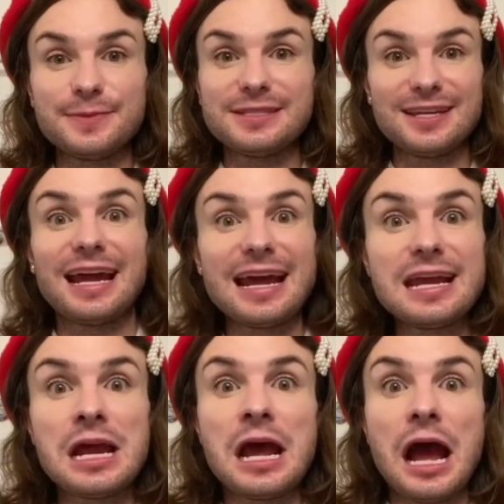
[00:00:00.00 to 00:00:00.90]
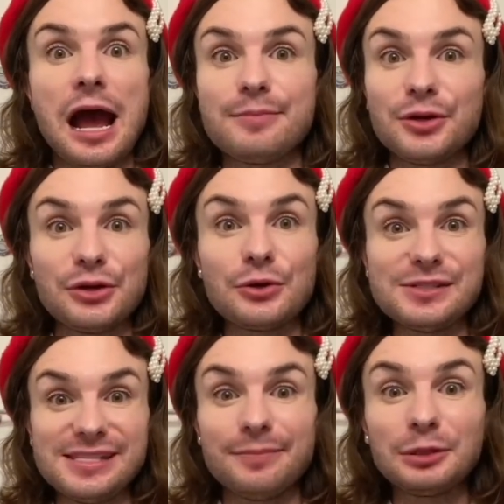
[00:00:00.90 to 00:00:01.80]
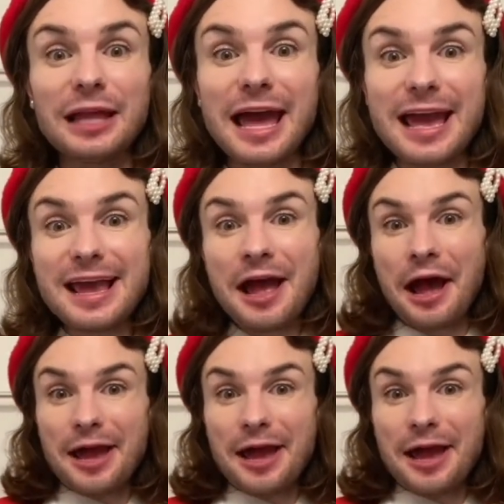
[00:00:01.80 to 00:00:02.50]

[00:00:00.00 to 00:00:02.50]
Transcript: but tonight I'm gonna go see a play.